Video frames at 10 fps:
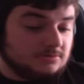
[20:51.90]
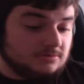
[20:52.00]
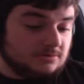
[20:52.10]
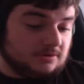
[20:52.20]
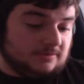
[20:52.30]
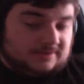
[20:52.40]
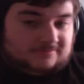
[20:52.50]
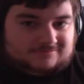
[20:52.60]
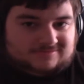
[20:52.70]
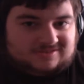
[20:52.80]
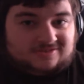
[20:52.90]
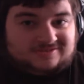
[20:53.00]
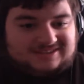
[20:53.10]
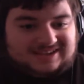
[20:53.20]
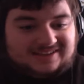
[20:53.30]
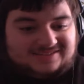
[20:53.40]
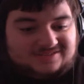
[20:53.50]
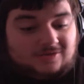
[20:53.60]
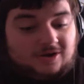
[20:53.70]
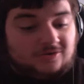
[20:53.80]
I mean, so long as the case
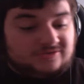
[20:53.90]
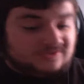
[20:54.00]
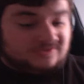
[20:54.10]
still holds, that's all that